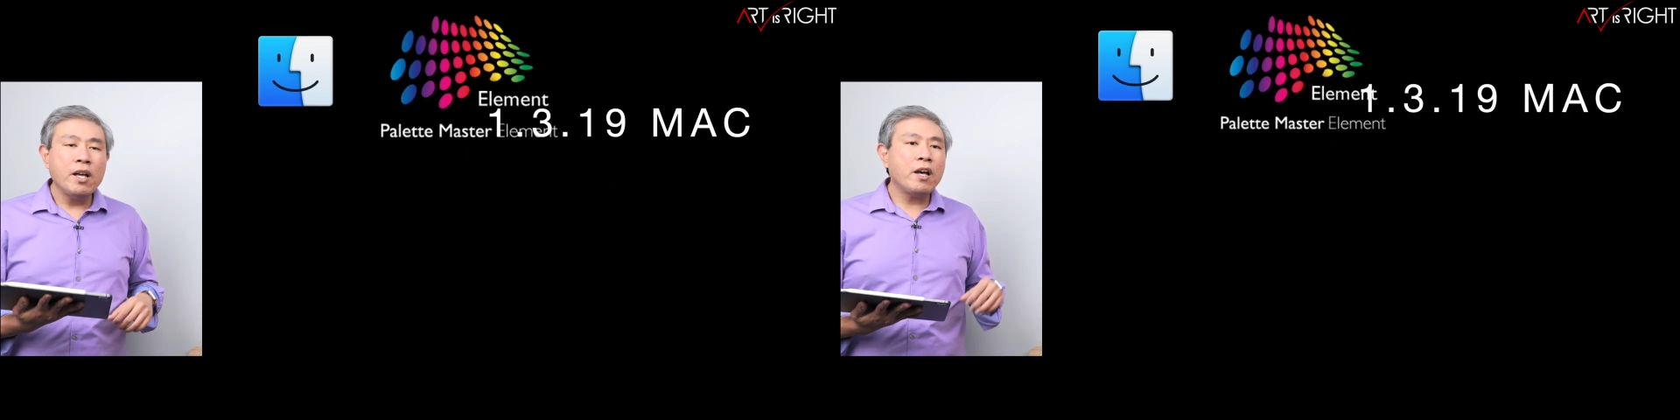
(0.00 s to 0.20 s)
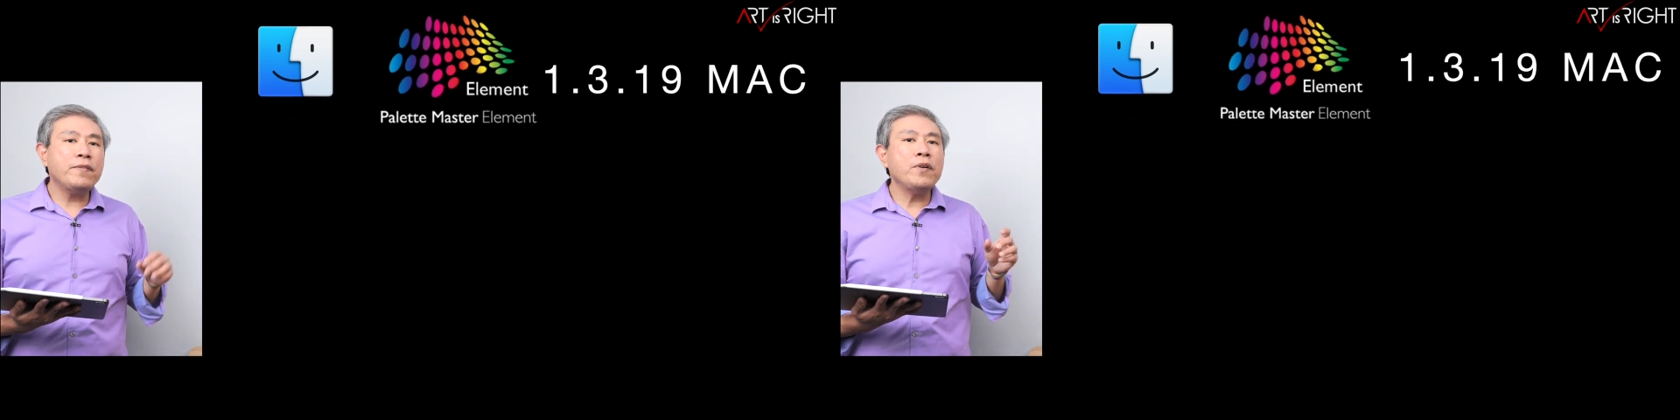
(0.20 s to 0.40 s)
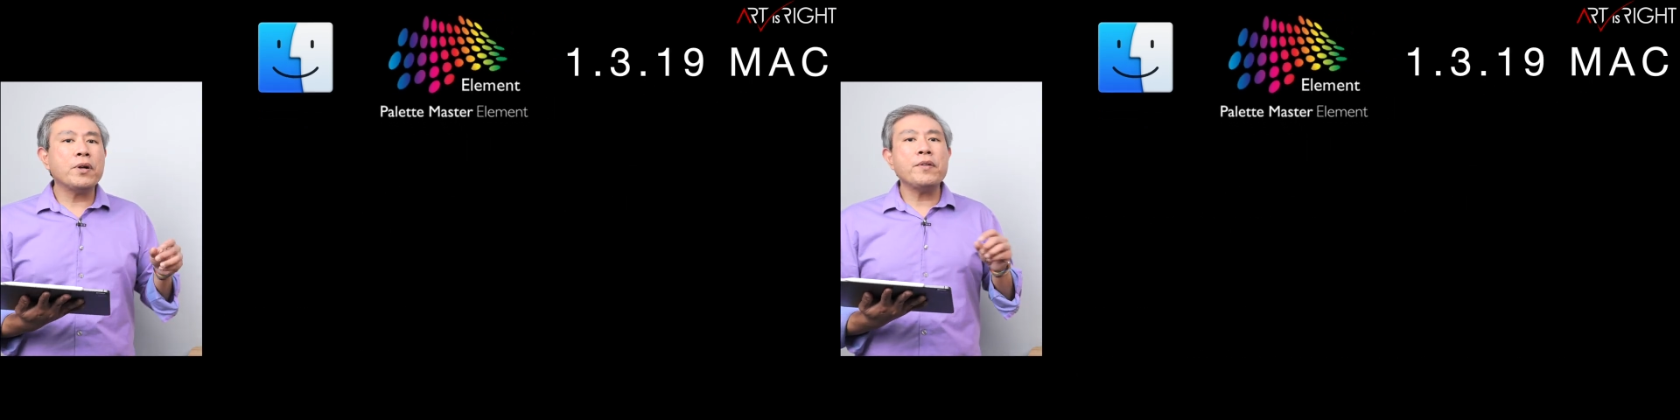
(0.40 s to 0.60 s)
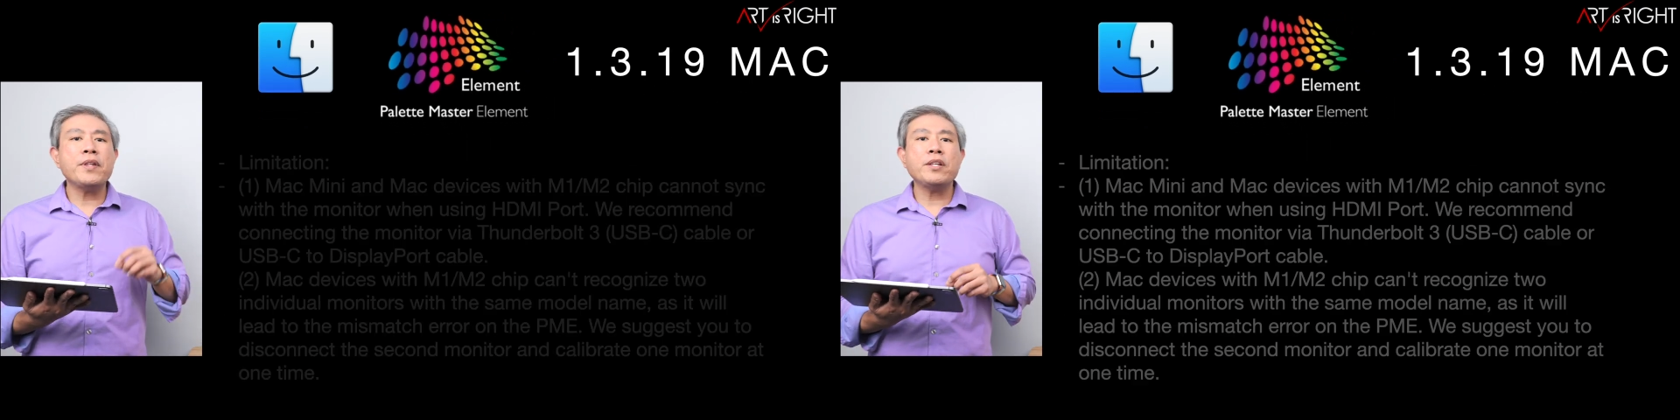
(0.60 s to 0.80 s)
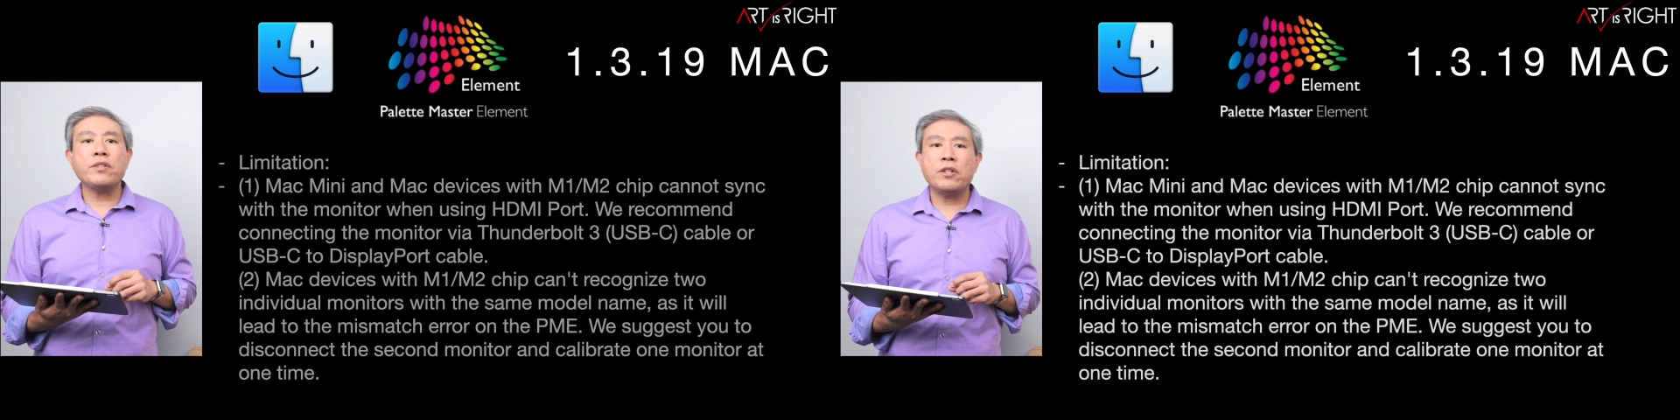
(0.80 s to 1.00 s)
A few other
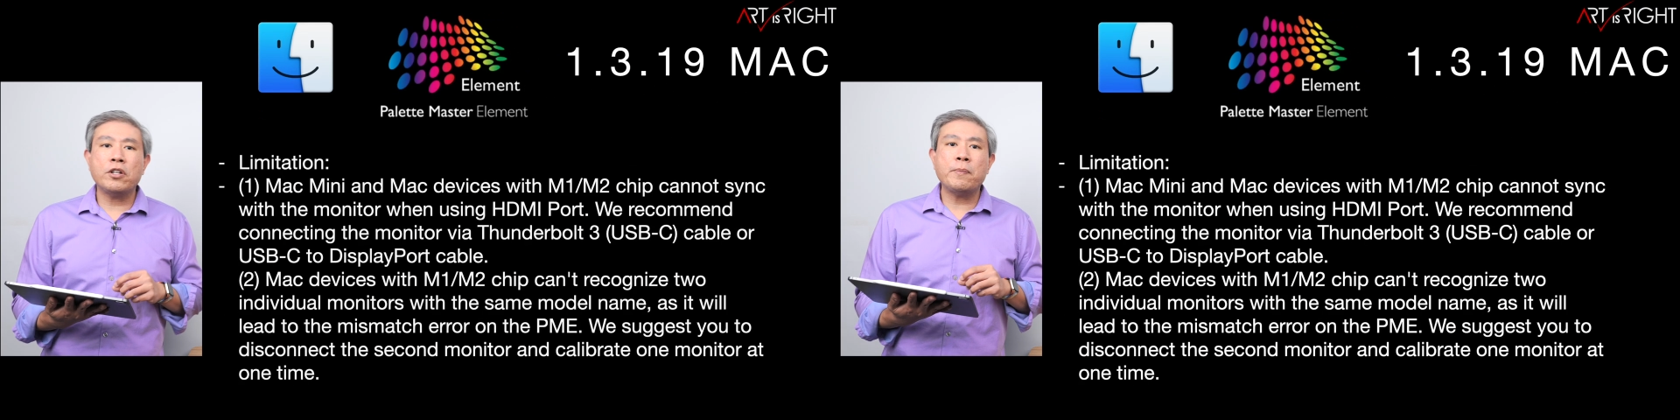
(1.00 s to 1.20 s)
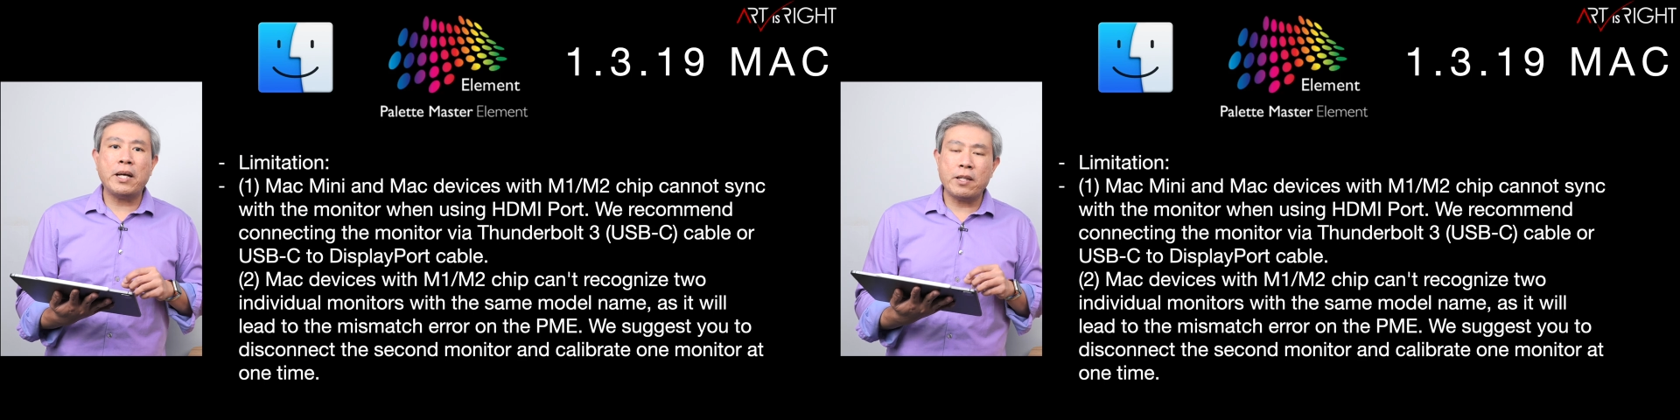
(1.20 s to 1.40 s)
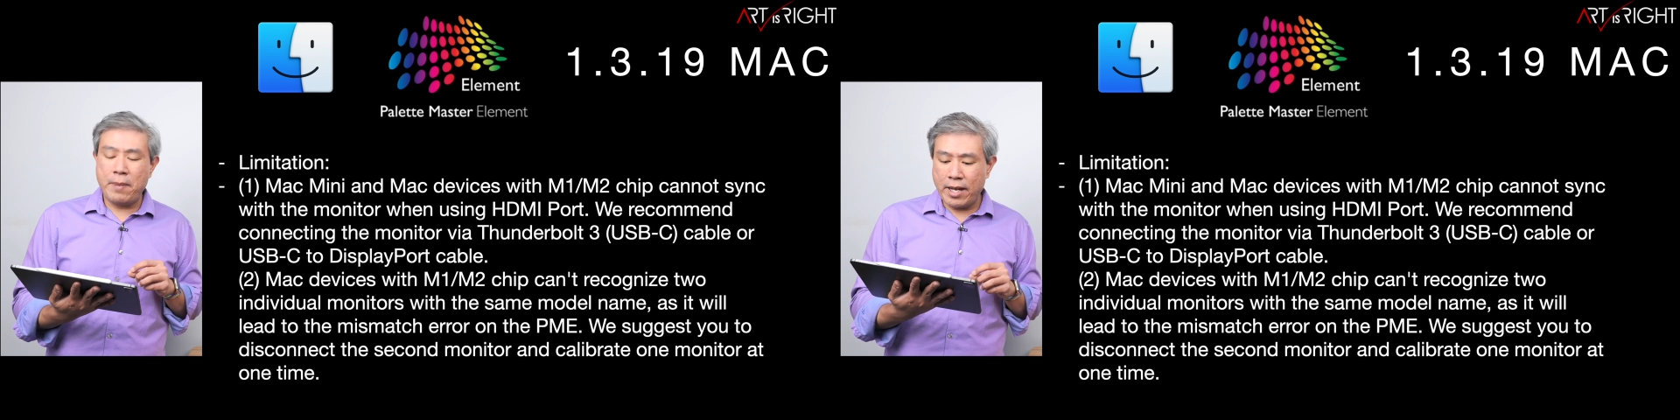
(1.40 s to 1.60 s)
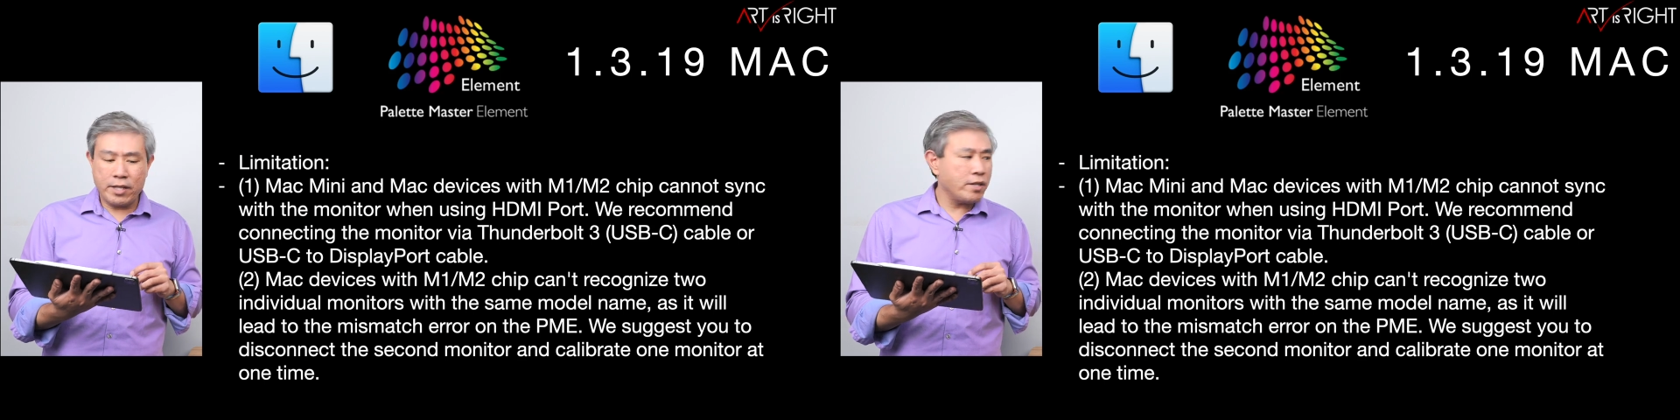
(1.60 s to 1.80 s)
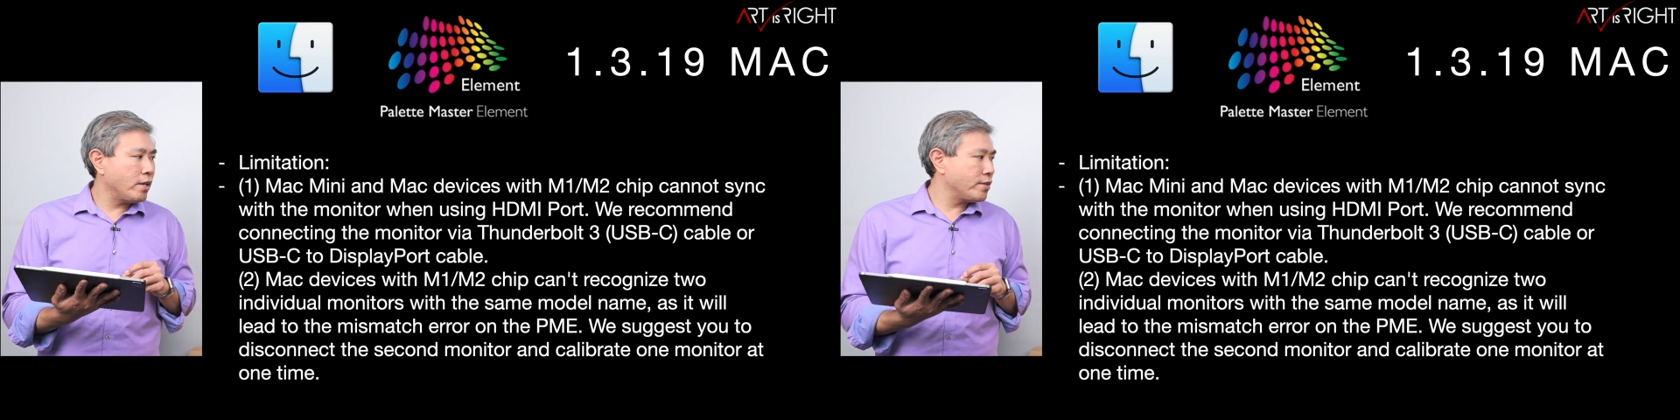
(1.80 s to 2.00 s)
things to note about the
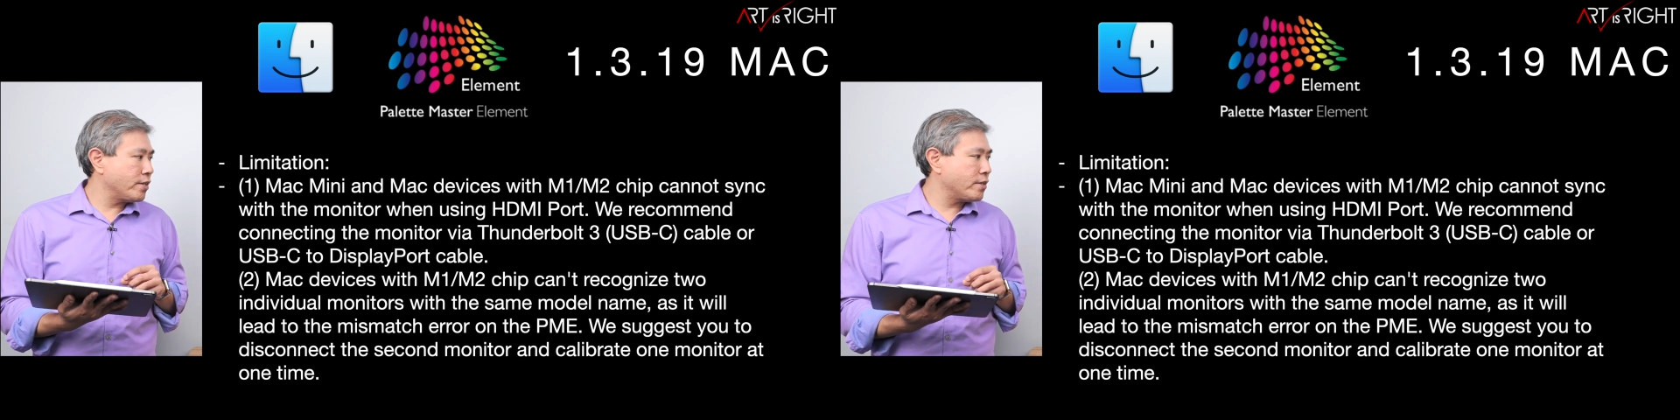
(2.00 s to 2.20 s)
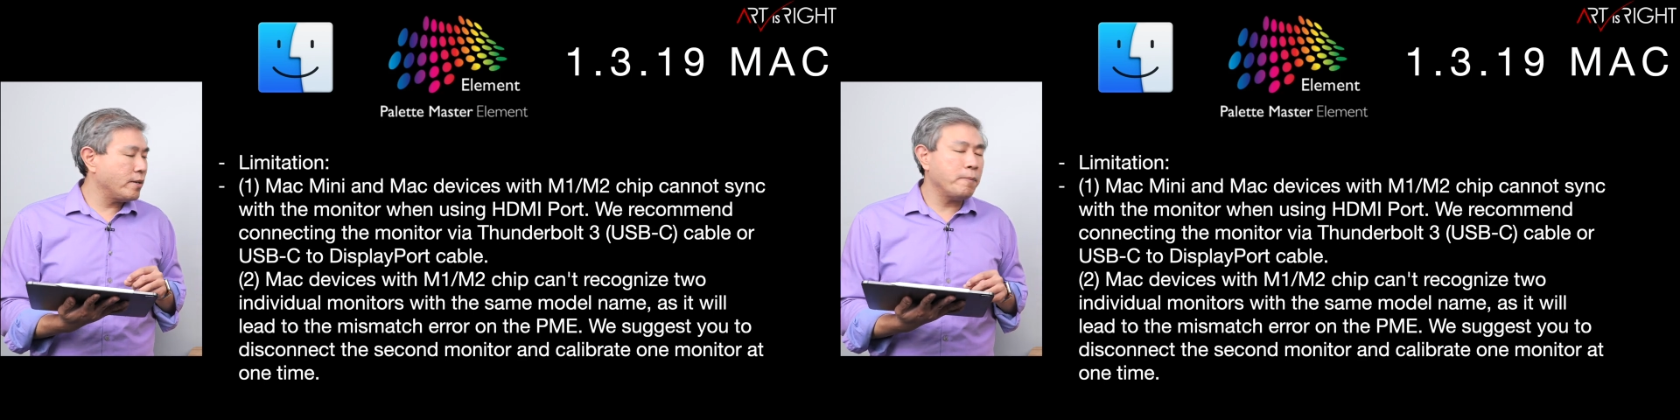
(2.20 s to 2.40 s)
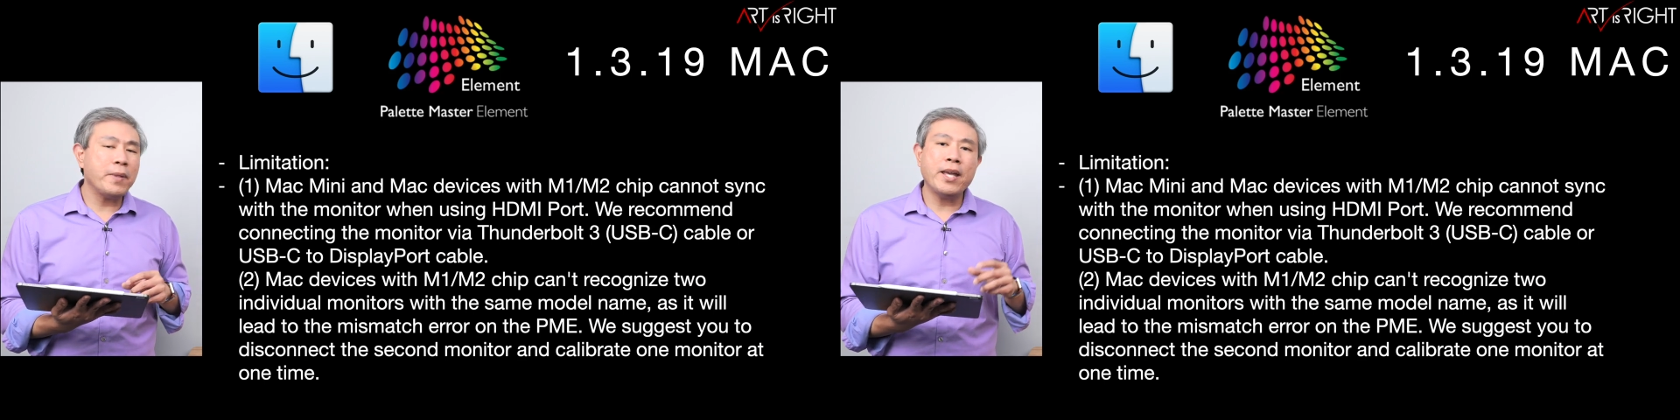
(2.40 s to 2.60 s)
Macintosh system